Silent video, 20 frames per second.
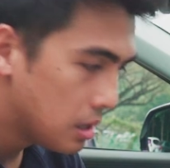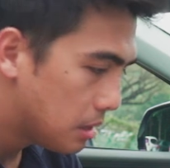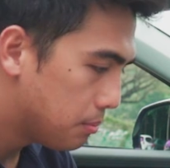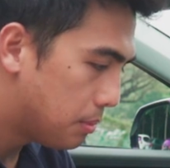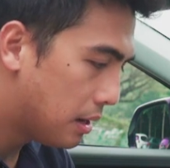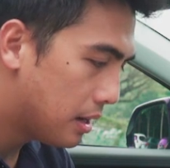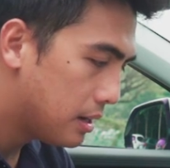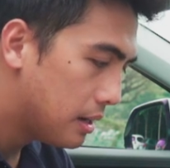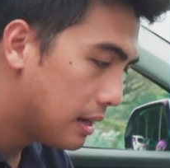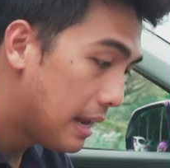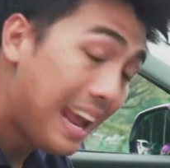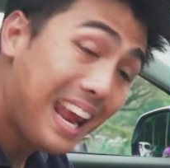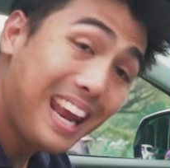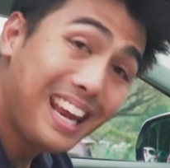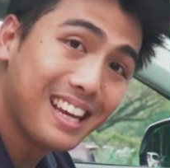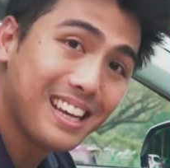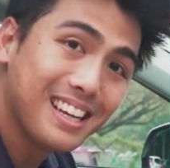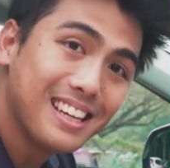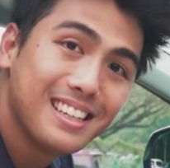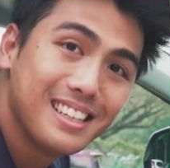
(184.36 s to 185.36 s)
But
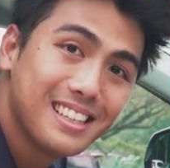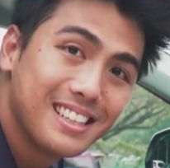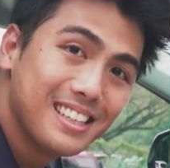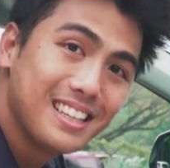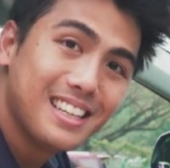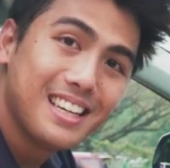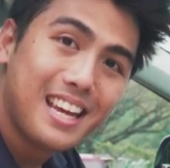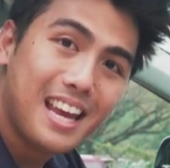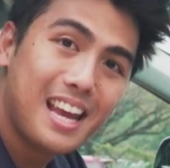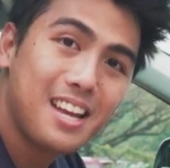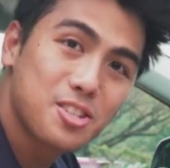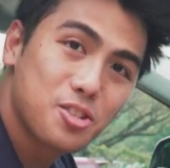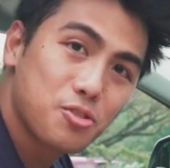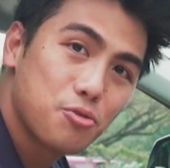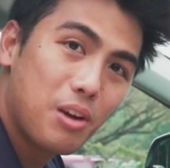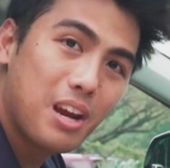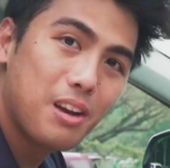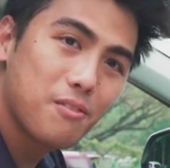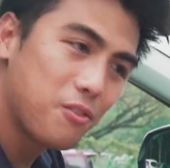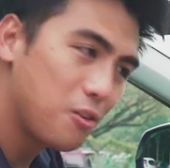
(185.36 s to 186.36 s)
hey, it's
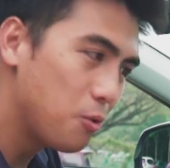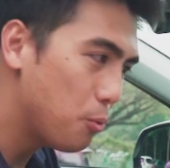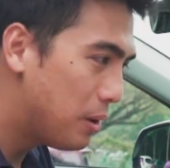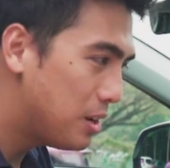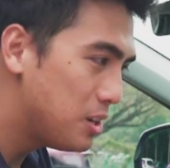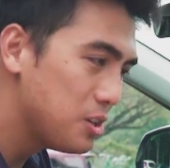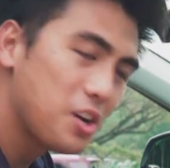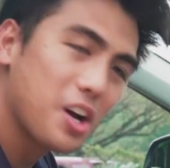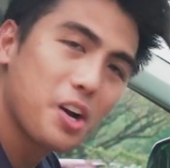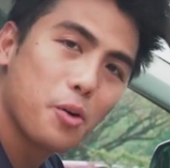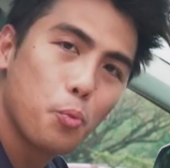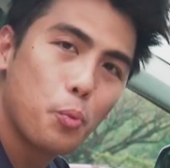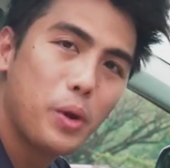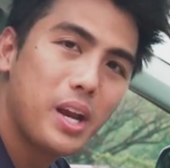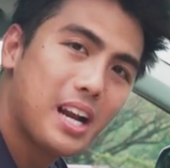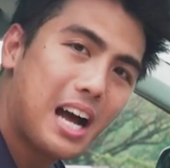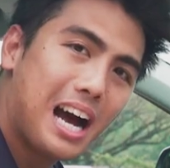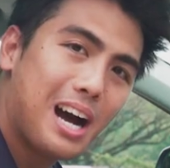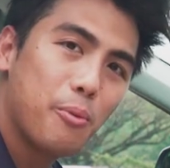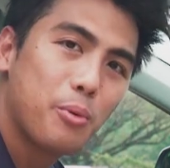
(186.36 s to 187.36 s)
great for when you gotta
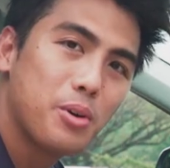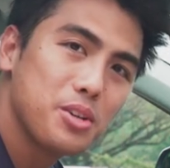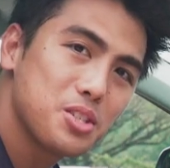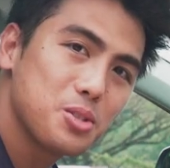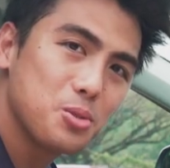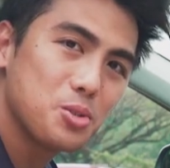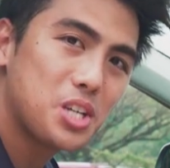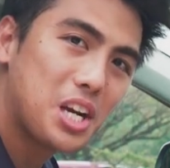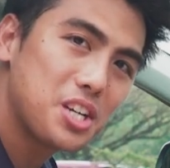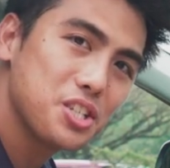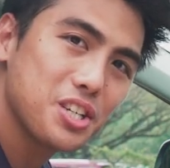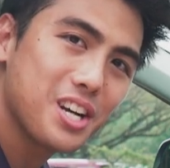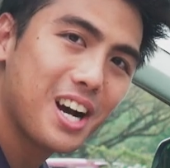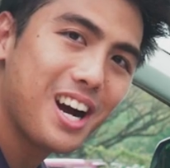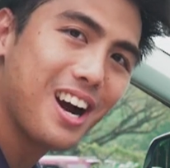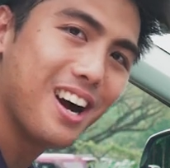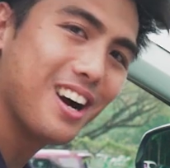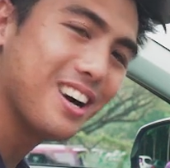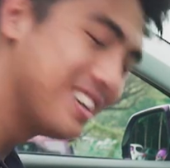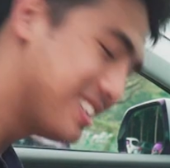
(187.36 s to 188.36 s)
wait hours to charge your
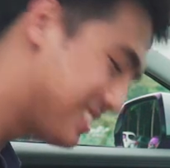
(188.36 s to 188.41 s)
car.